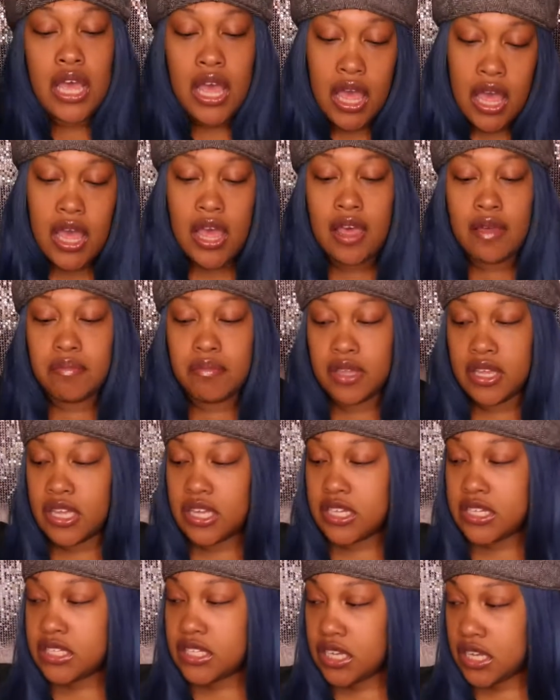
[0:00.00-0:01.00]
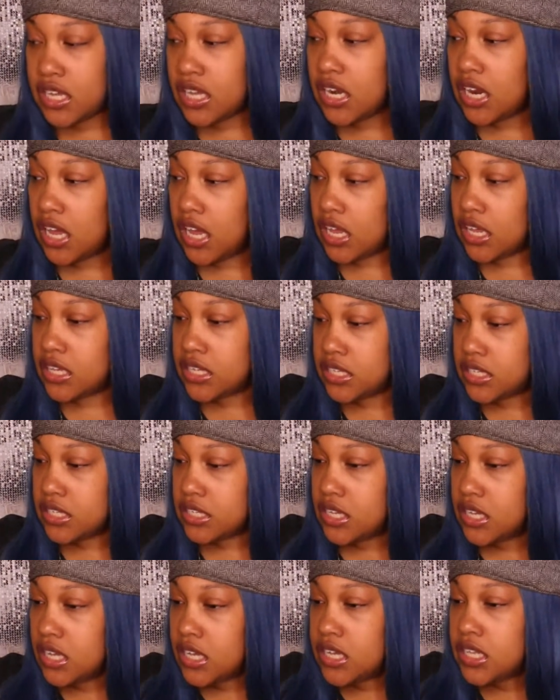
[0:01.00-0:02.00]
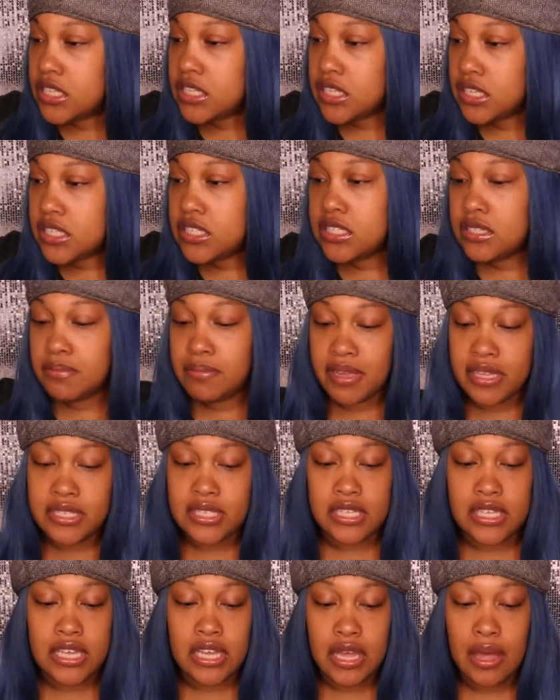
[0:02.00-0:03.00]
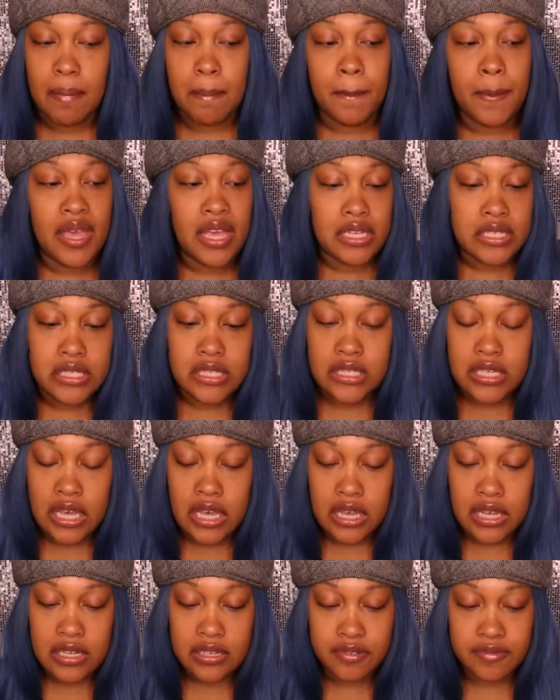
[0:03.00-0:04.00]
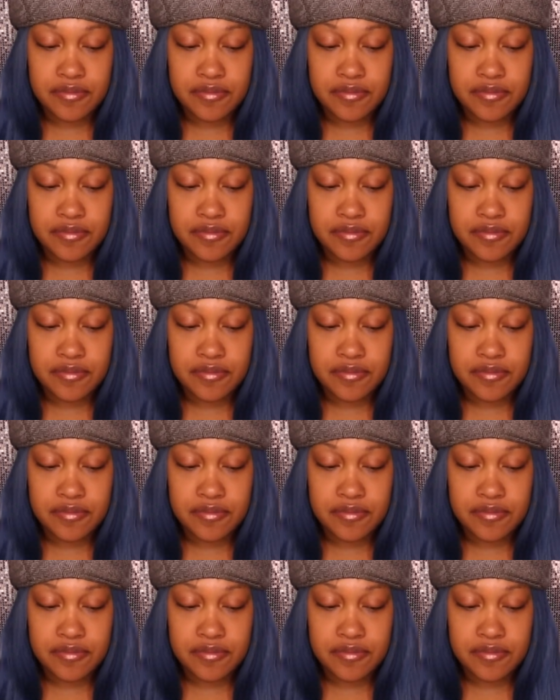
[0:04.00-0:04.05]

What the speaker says: up, cause honey, this is about to get messy.